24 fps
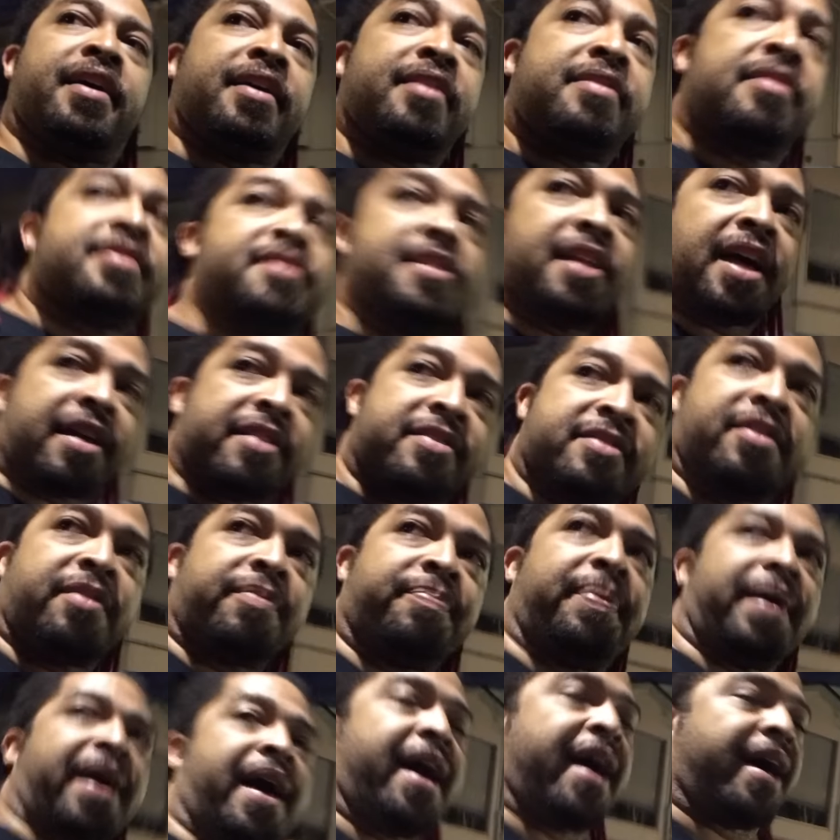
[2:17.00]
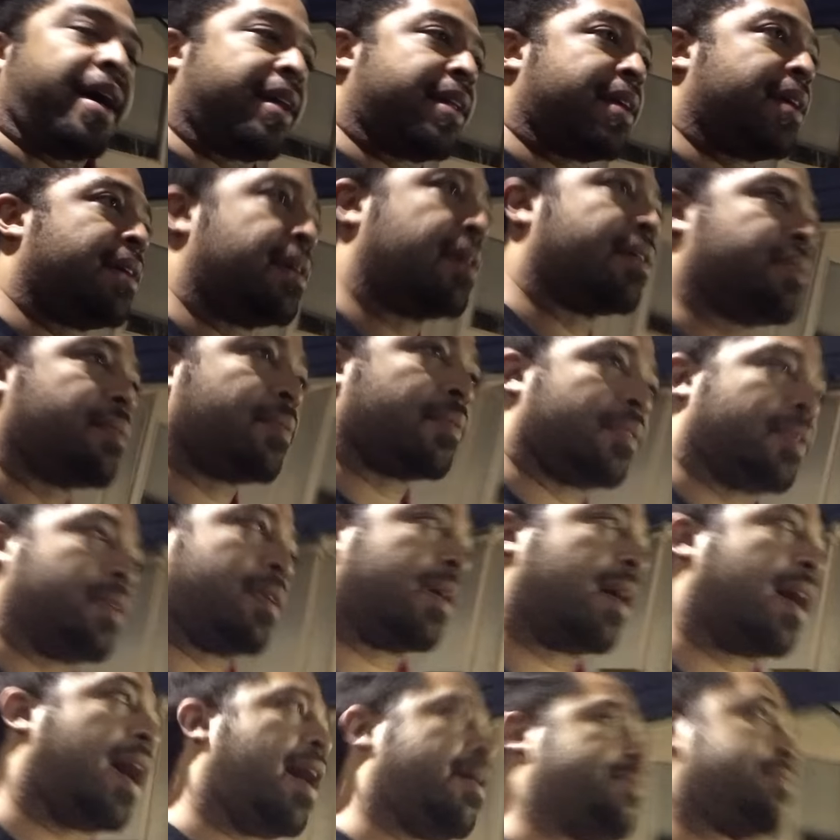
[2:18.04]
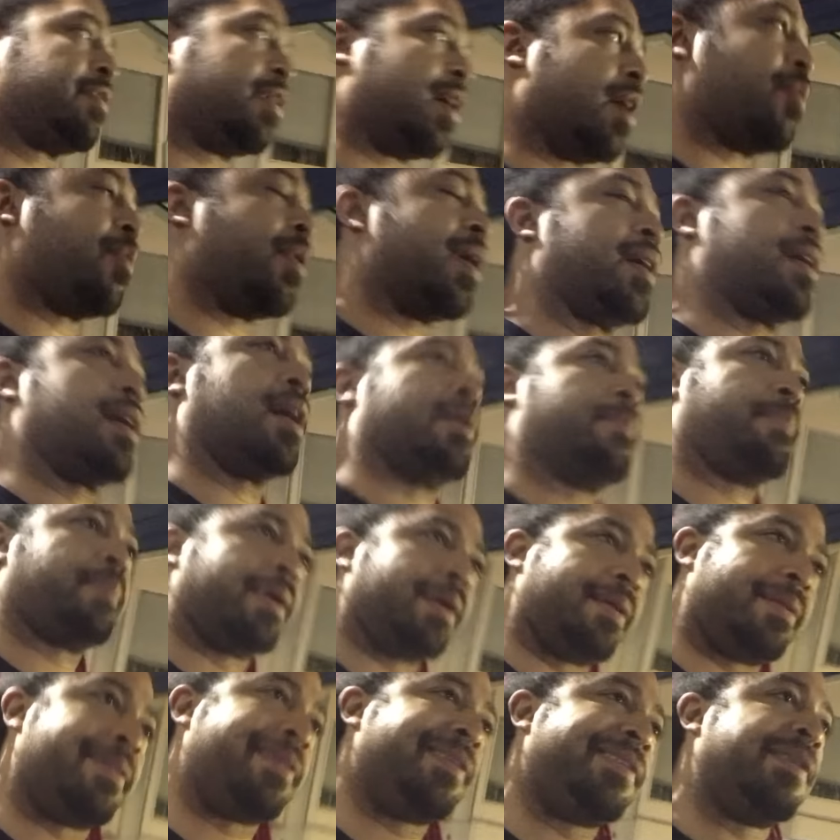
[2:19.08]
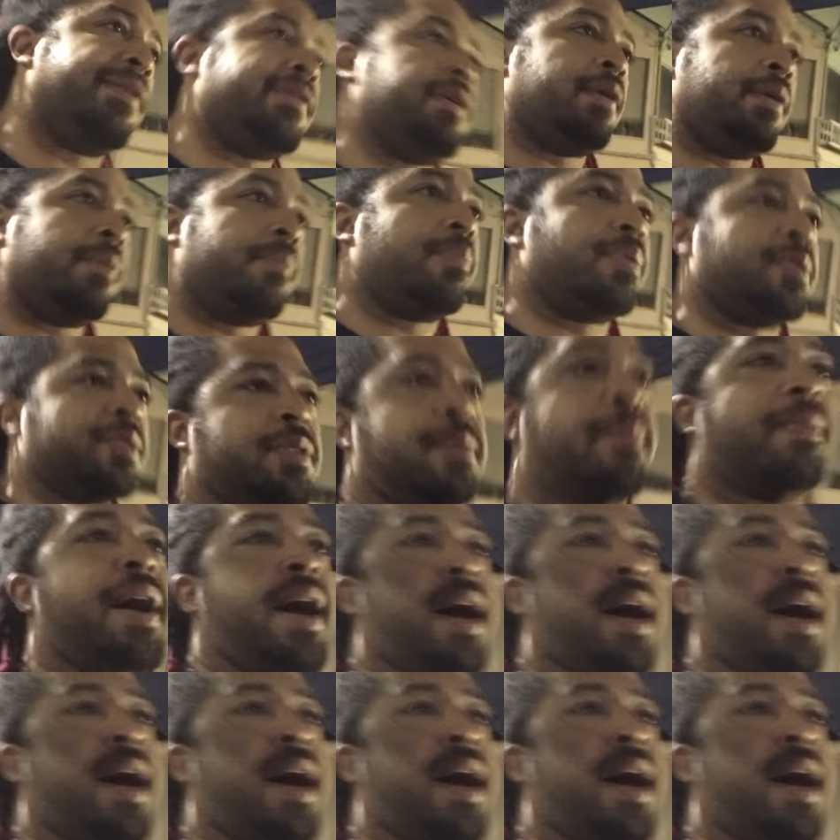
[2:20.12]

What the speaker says: it's not so bad after I wake up and put some